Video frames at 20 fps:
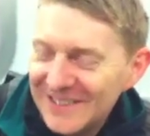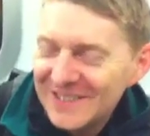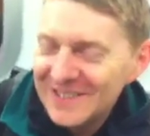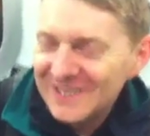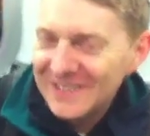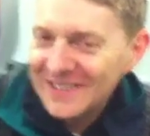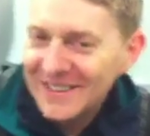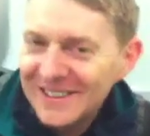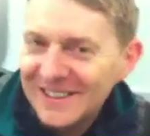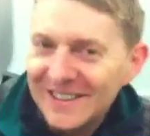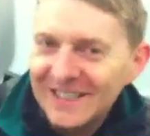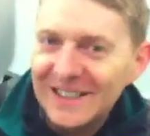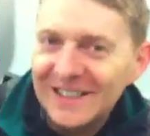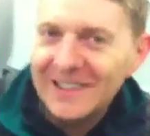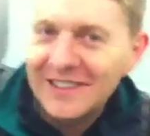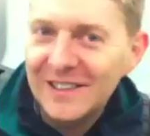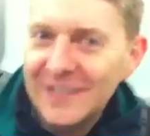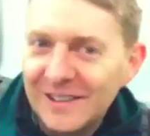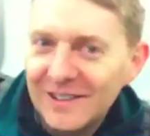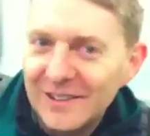Okay, this is
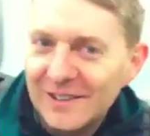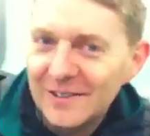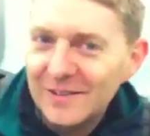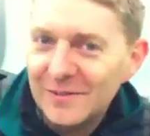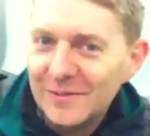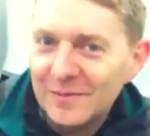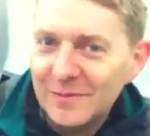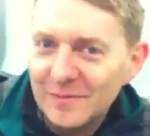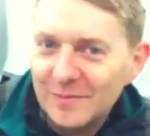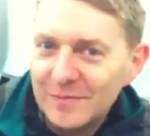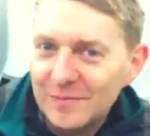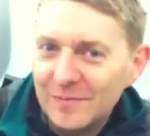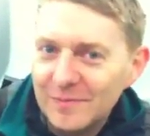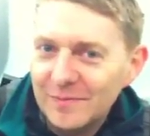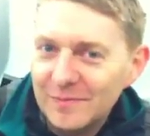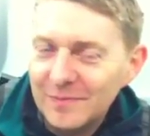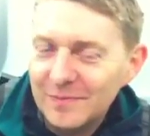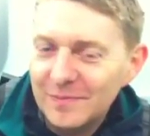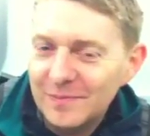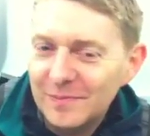the HIARCS,
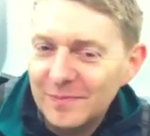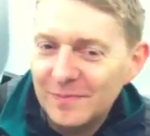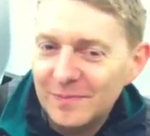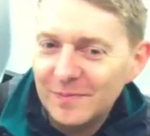um,